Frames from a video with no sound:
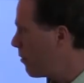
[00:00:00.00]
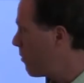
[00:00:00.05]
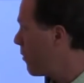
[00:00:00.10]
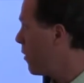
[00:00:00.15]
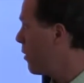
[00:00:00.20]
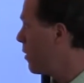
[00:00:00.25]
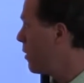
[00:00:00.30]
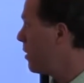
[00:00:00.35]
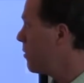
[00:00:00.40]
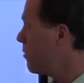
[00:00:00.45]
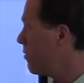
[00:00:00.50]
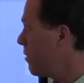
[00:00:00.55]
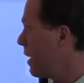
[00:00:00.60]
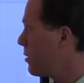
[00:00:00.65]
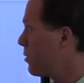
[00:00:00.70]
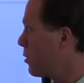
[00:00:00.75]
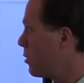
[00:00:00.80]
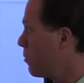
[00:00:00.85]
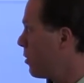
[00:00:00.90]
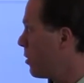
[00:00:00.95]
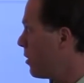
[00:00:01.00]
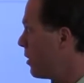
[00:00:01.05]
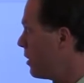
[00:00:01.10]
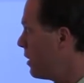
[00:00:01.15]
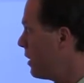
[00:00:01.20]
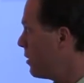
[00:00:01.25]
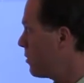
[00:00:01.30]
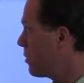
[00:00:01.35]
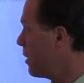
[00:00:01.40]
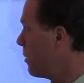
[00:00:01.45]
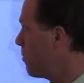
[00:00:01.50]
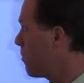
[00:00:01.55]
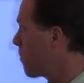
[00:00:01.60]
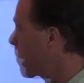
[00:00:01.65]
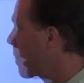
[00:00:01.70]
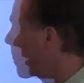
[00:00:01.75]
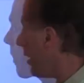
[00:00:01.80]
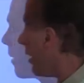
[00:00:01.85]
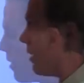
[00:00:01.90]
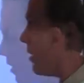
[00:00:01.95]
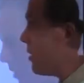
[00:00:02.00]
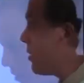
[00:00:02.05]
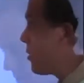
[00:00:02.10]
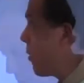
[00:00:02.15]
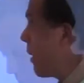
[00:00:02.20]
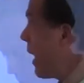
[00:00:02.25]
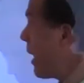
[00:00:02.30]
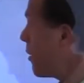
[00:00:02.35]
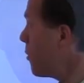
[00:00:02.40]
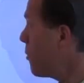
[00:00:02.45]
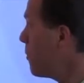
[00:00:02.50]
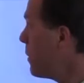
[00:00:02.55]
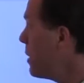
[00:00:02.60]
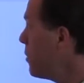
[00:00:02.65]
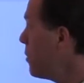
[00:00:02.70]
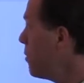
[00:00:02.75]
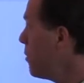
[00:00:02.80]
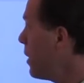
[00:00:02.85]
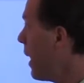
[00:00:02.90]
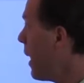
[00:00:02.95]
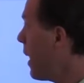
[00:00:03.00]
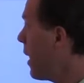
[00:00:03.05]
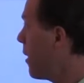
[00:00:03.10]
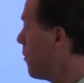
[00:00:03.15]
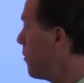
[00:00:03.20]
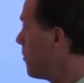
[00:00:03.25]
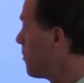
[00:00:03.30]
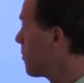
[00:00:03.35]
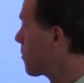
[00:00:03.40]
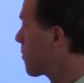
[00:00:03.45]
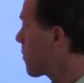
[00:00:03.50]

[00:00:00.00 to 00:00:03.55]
of the vegetable addition. So how did we do now?